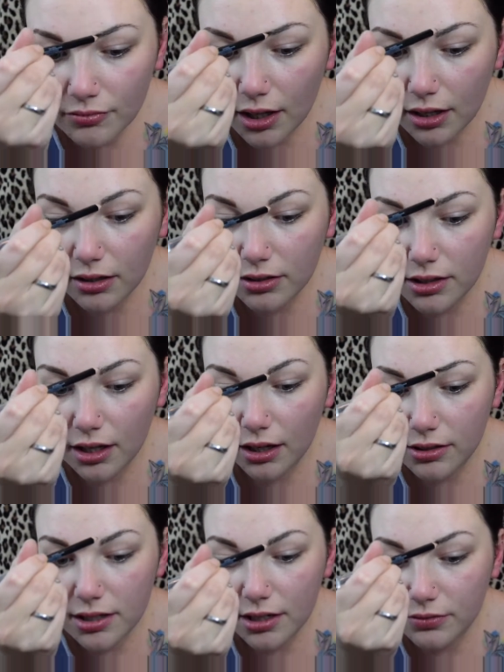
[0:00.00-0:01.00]
And
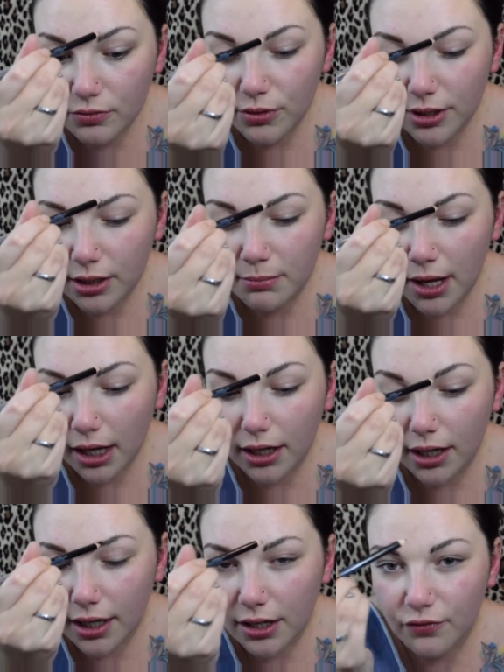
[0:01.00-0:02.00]
it doesn't really
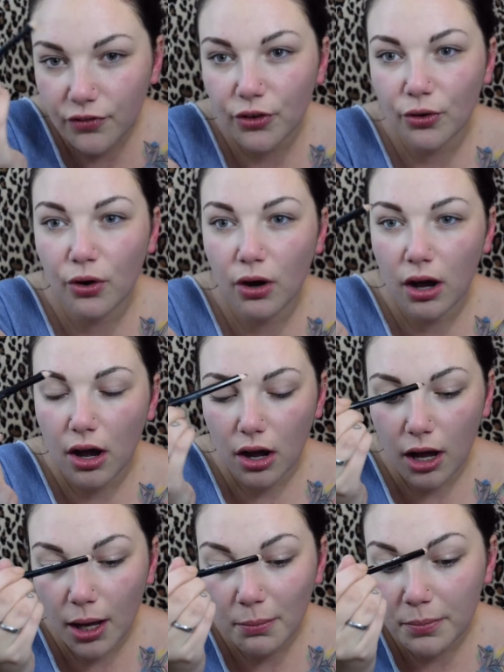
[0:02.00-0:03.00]
matter if you're
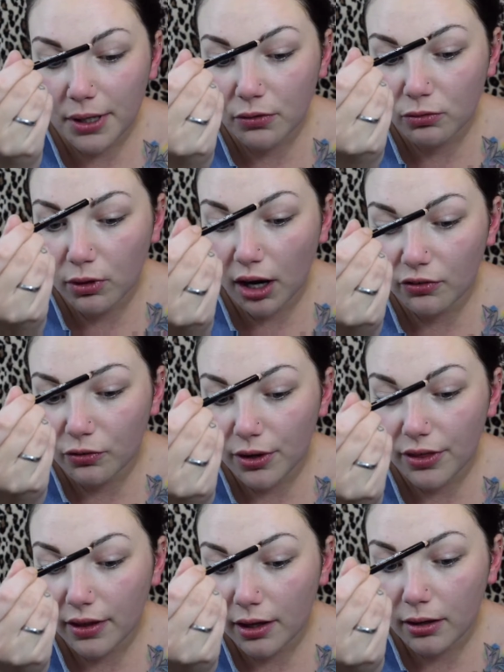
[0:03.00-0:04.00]
a bit rough
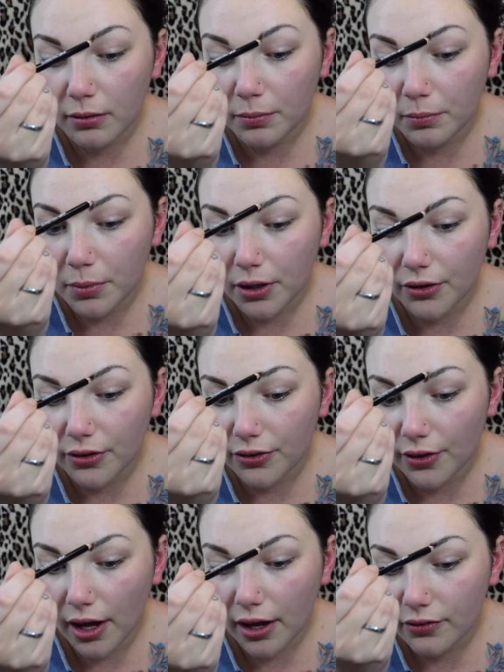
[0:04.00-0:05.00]
with it, because
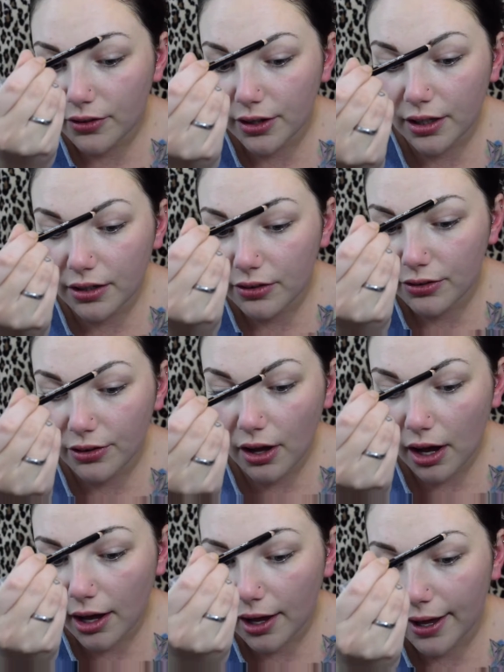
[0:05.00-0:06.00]
after this
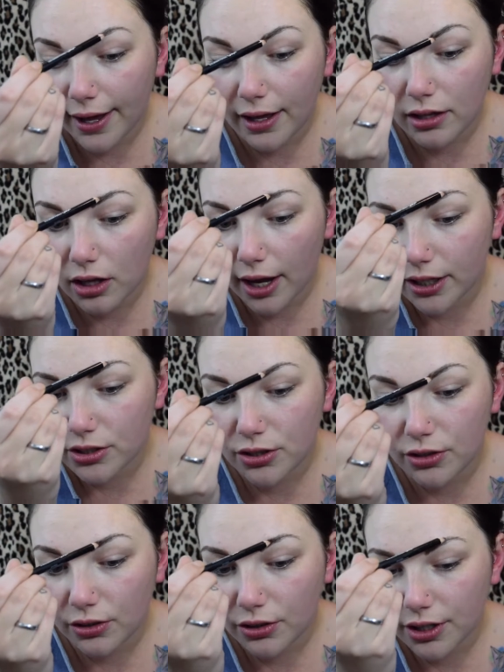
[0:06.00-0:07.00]
I like
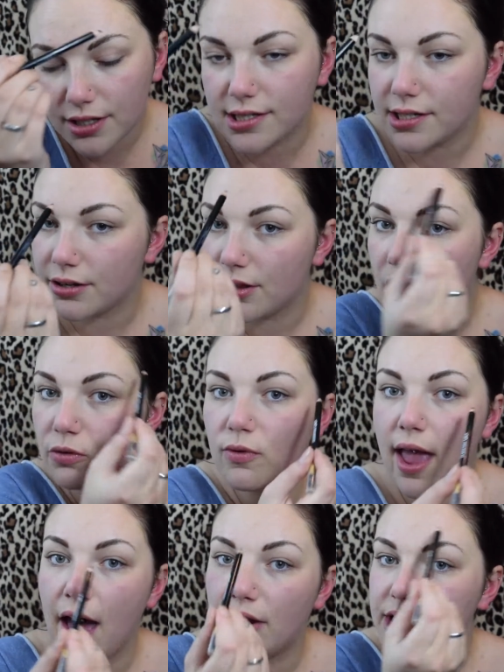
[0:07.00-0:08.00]
to conceal
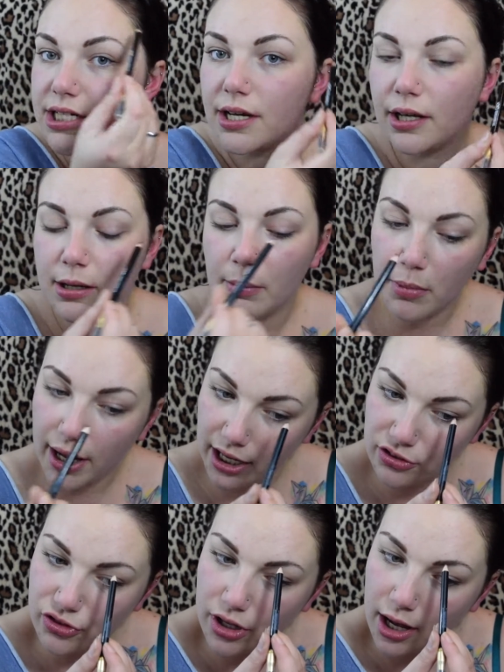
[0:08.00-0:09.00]
around my
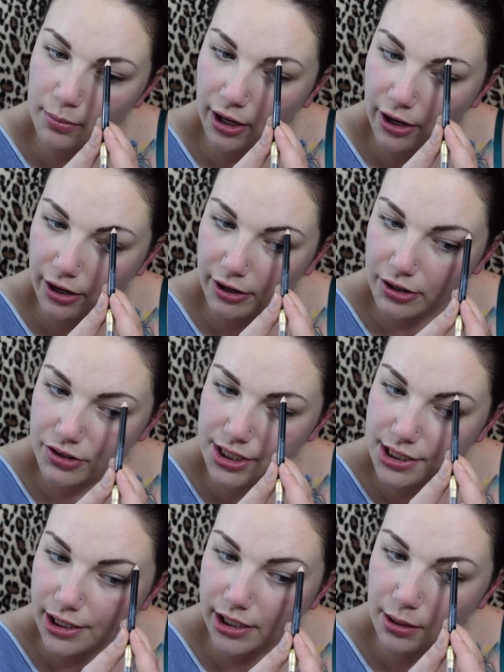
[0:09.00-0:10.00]
actual eyebrow area and
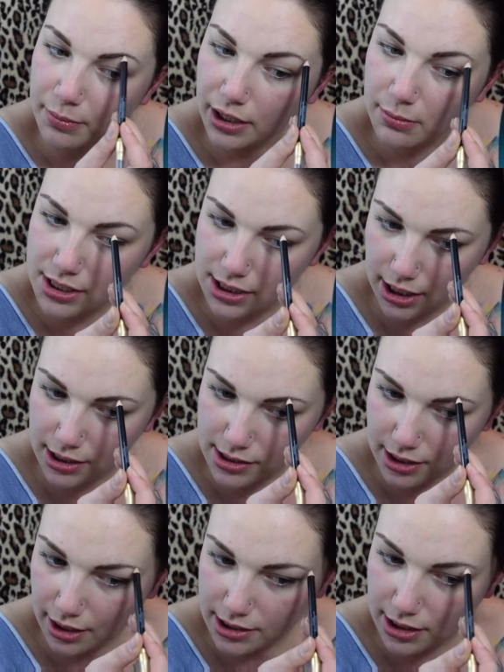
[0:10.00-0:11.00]
just clean up any mistakes
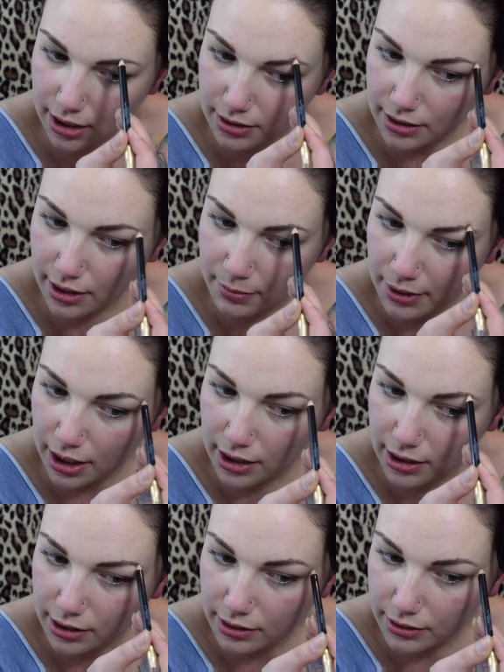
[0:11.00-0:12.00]
that I make.